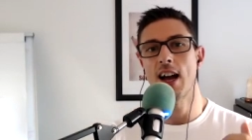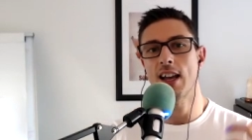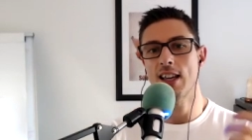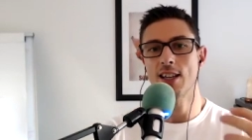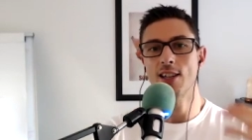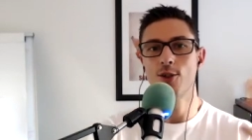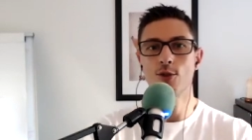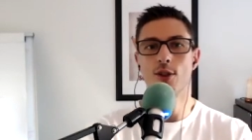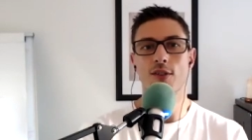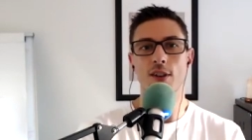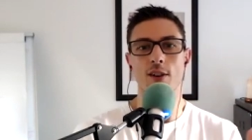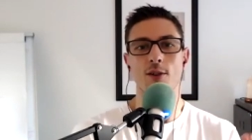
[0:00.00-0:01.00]
i.e two
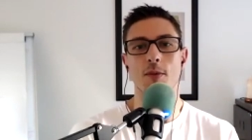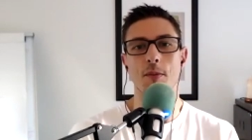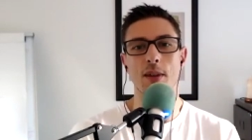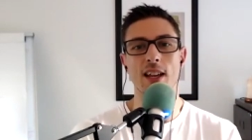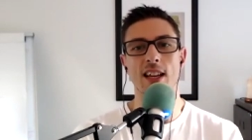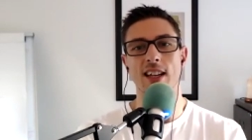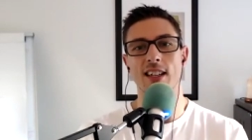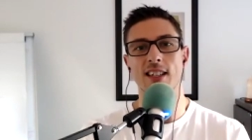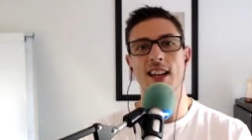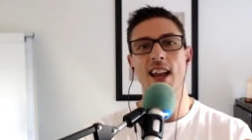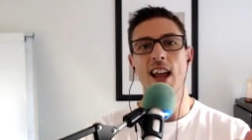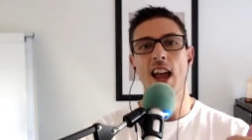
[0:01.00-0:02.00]
different human beings
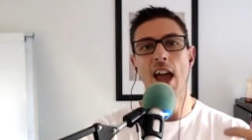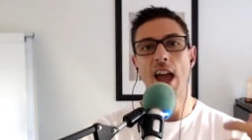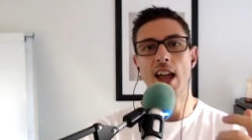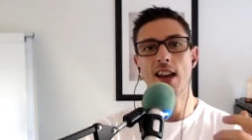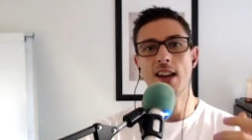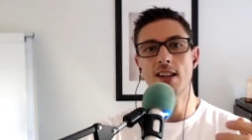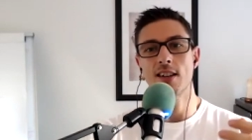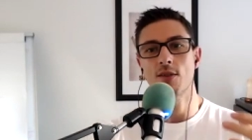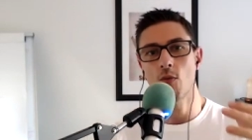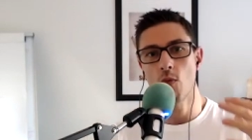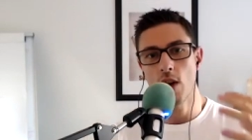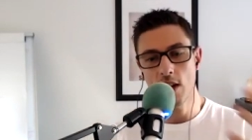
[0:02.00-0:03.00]
and
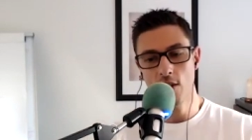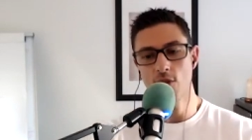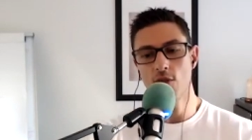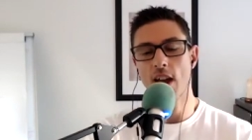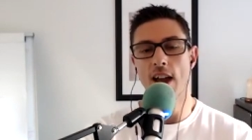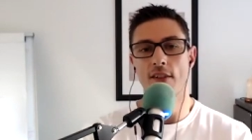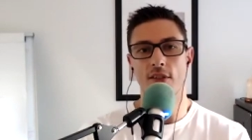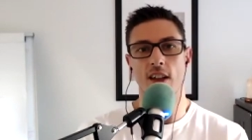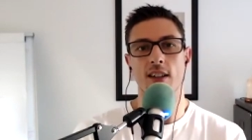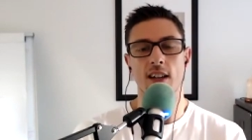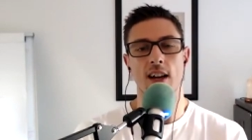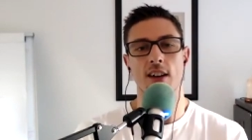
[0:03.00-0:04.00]
when you have that
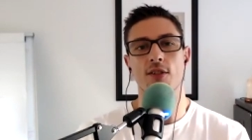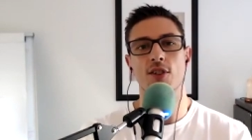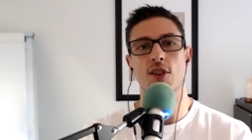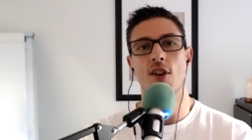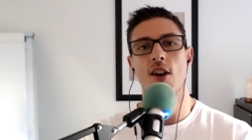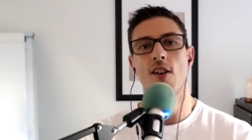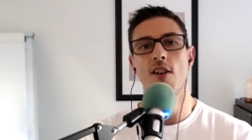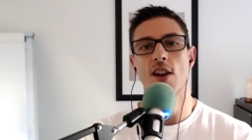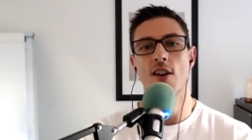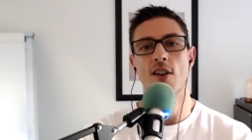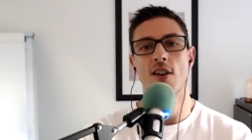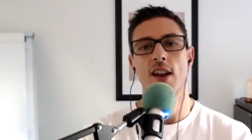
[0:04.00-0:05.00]
kind of
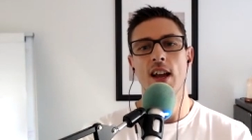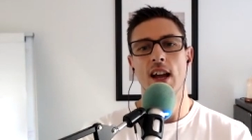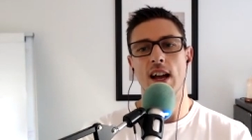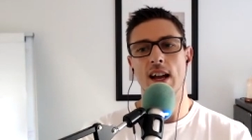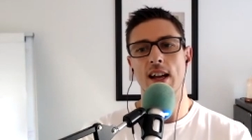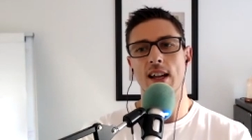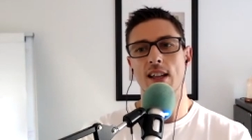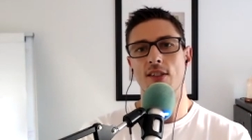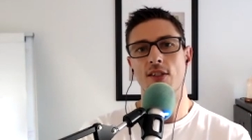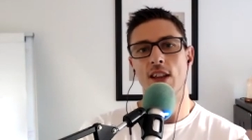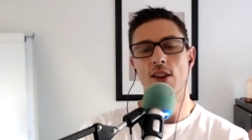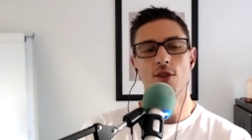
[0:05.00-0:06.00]
scenario uh,
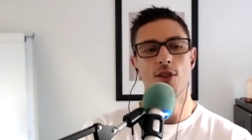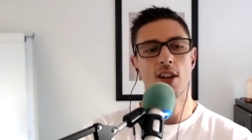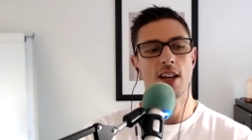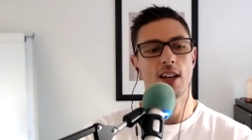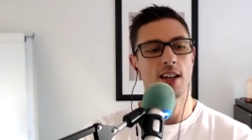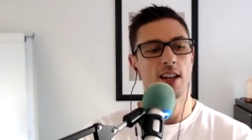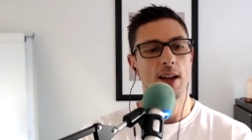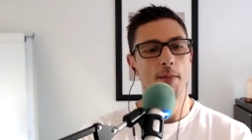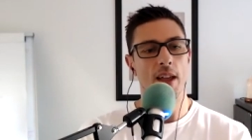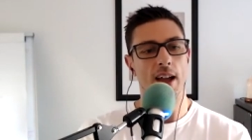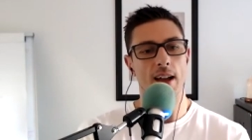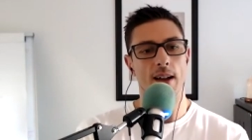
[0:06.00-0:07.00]
then you can
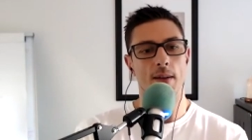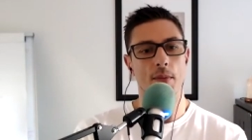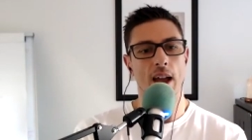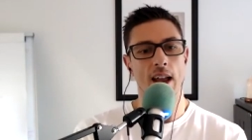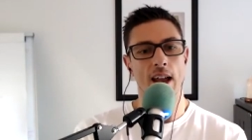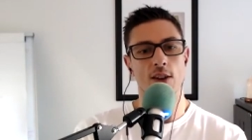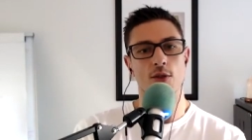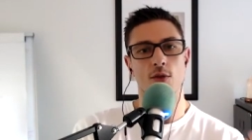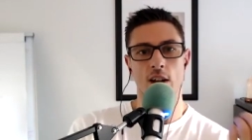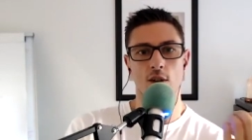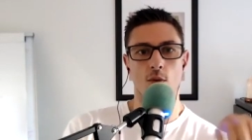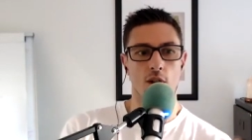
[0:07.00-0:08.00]
um, and you
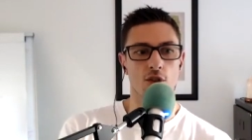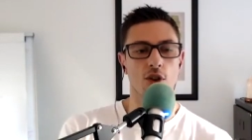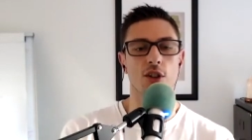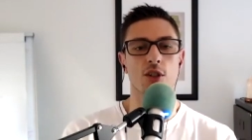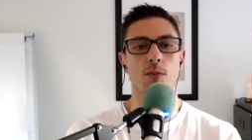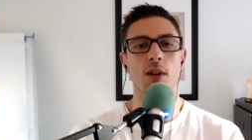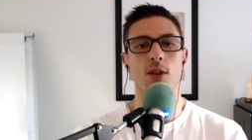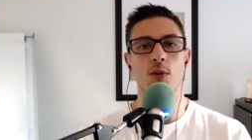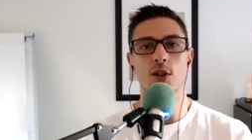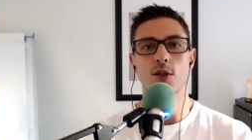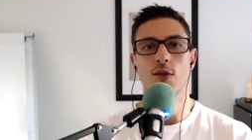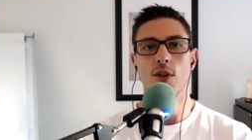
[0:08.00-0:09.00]
and you want to transmit
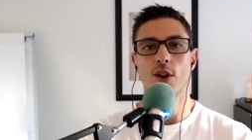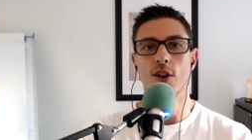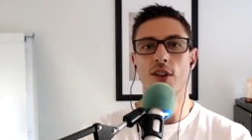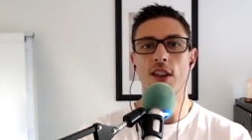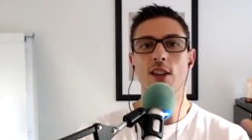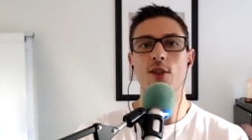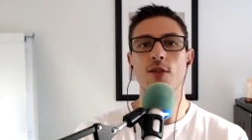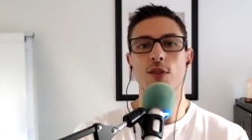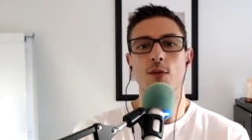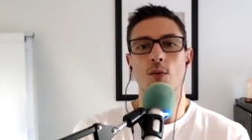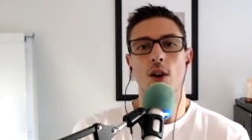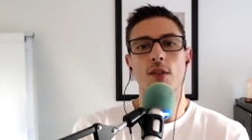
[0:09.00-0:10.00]
what you've learned then you've
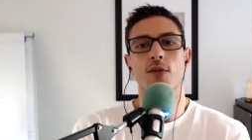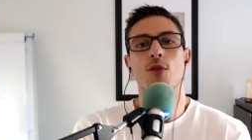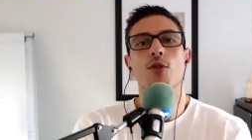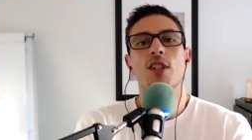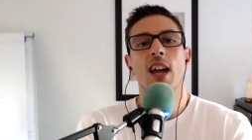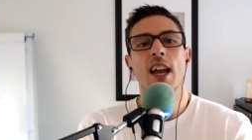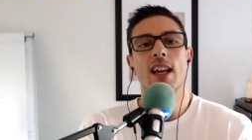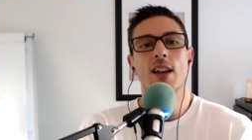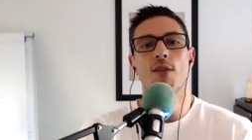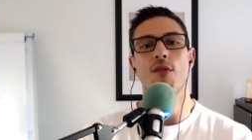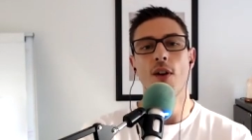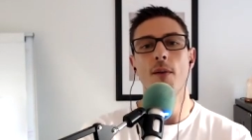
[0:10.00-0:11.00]
you, what have you taken
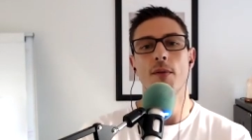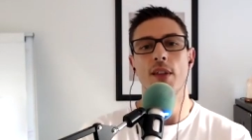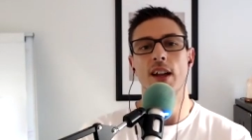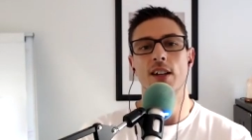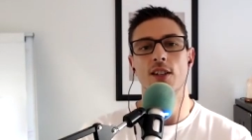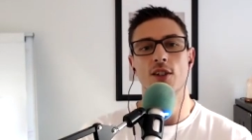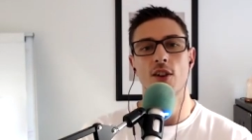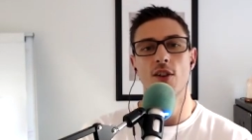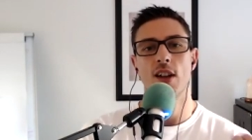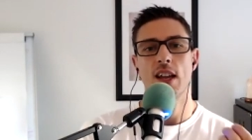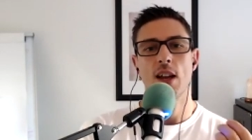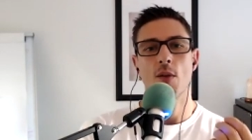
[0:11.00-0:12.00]
from that so
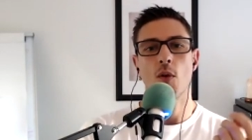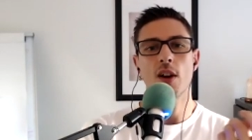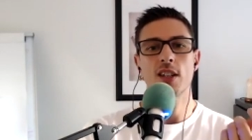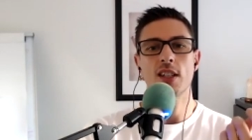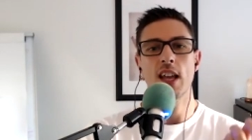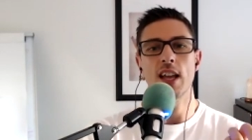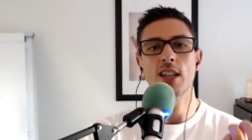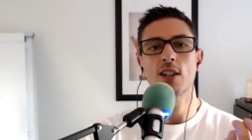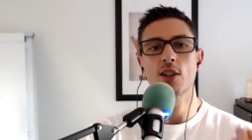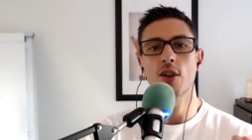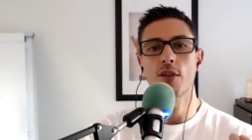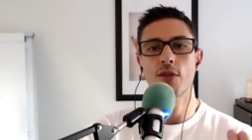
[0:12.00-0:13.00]
what is the
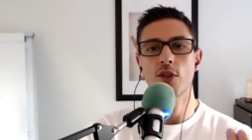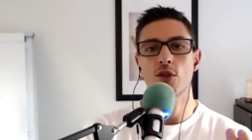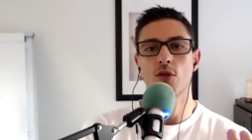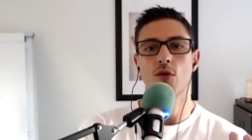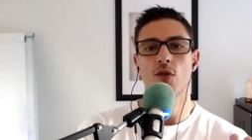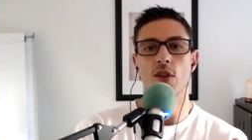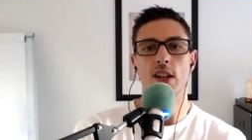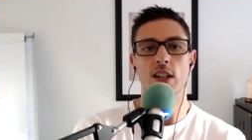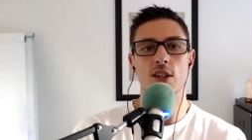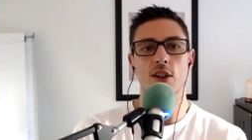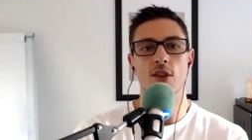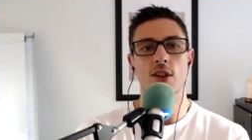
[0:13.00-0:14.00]
essence of the story
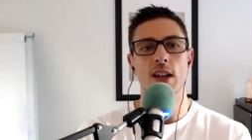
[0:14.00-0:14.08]
so